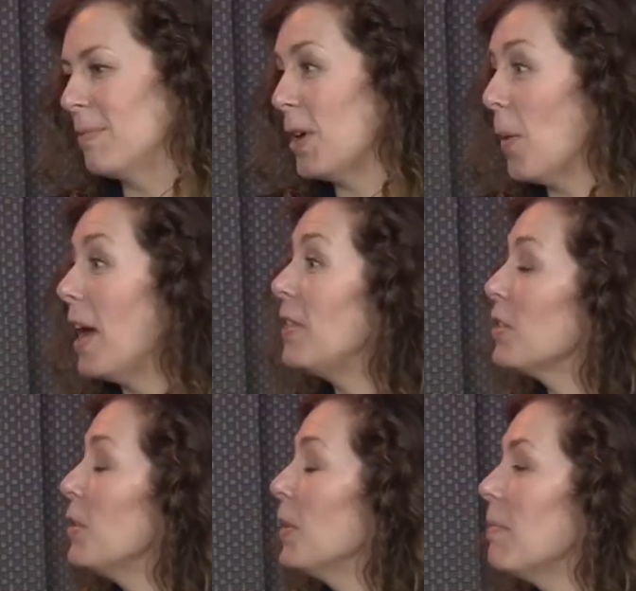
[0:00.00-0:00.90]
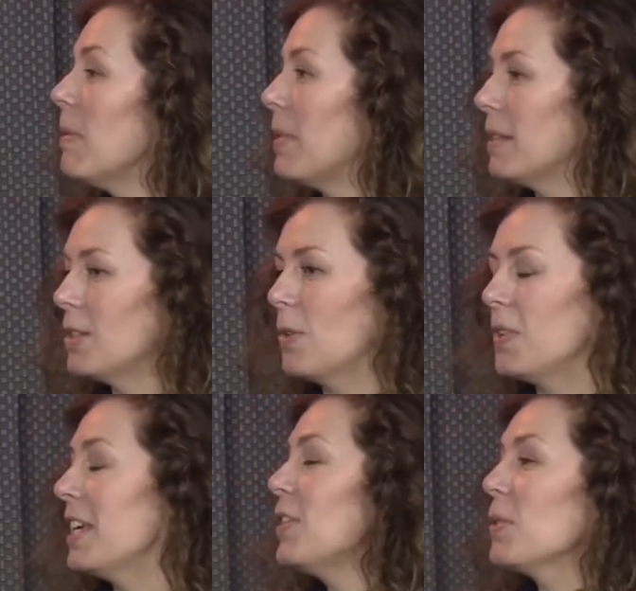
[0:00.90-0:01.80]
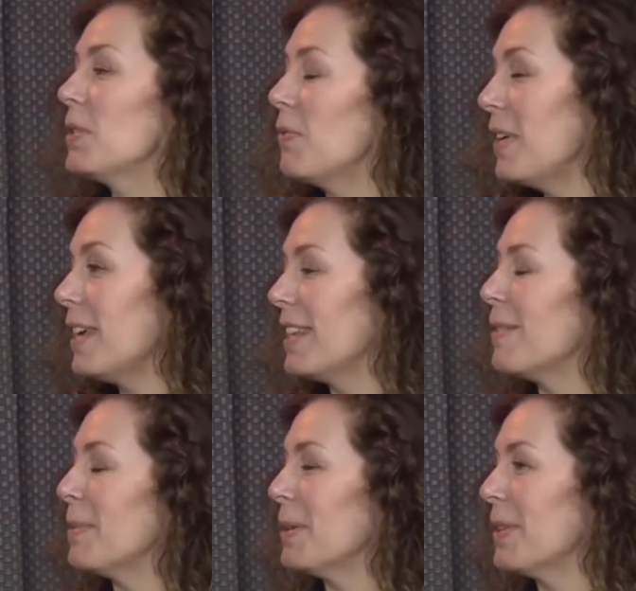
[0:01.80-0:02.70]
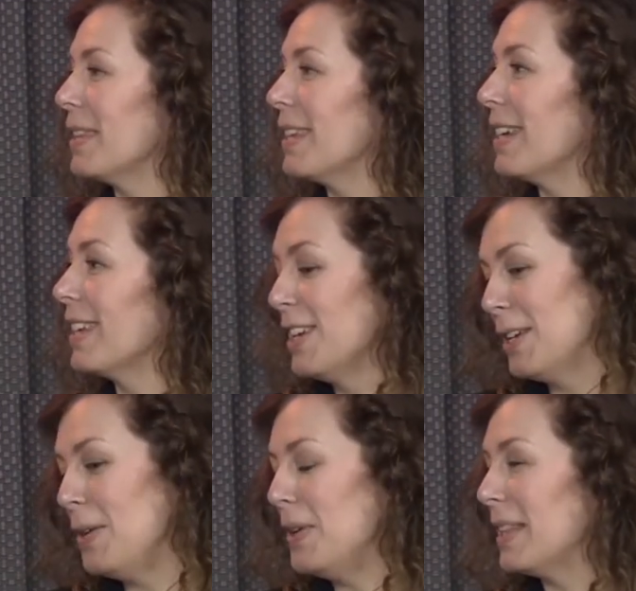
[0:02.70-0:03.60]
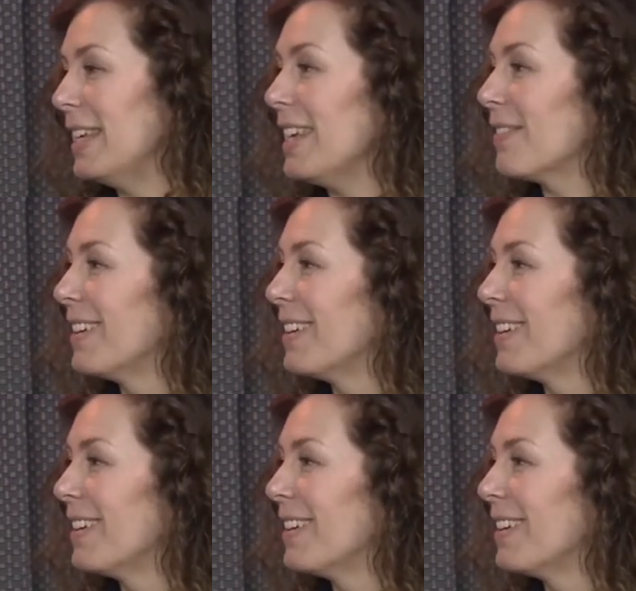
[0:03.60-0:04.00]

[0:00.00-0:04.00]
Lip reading: go. And there's no commitment, so if your kid throws a fit in the middle of the thing, you can leave.